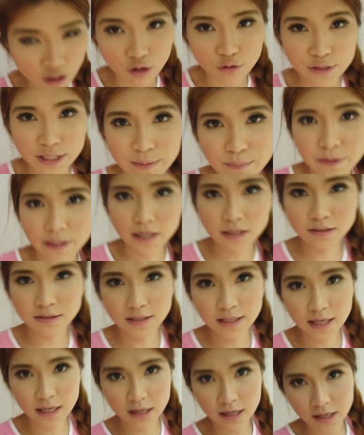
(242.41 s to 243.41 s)
Oh yeah,
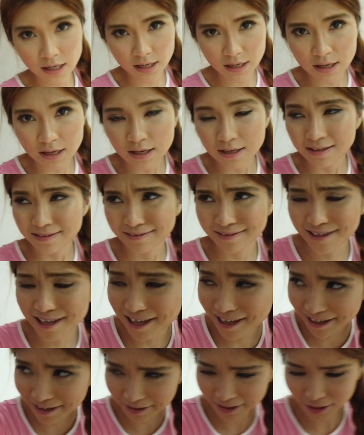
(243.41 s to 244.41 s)
because
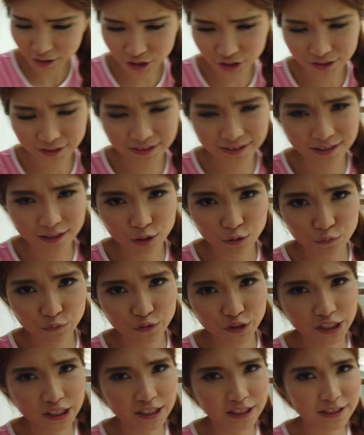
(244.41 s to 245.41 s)
the electricity
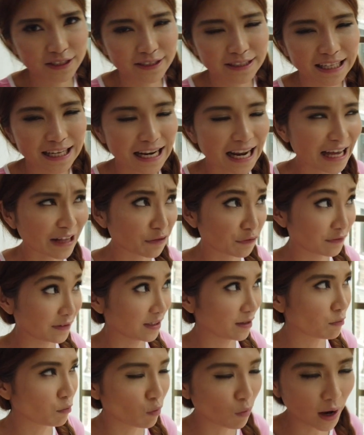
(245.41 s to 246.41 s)
over here, they lack of
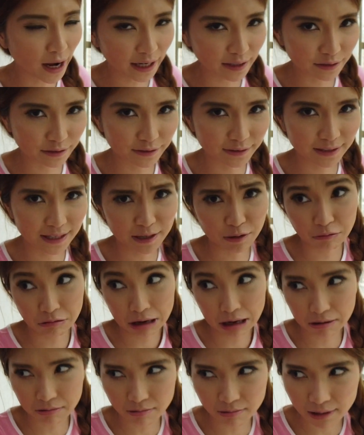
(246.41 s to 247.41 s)
some wires, like
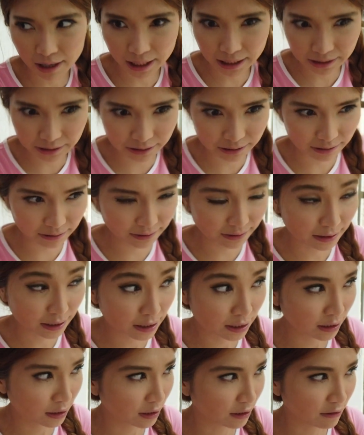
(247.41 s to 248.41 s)
ground wires,
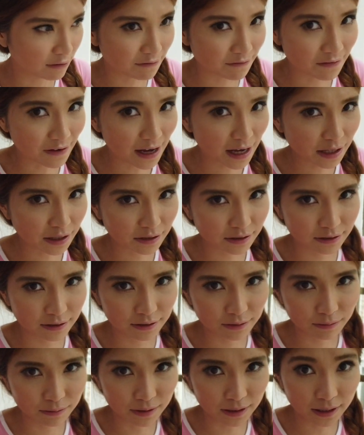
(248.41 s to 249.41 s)

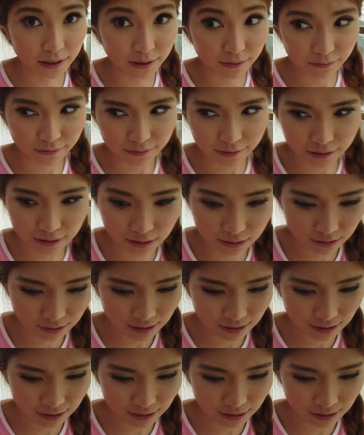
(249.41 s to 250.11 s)
fire, whatever.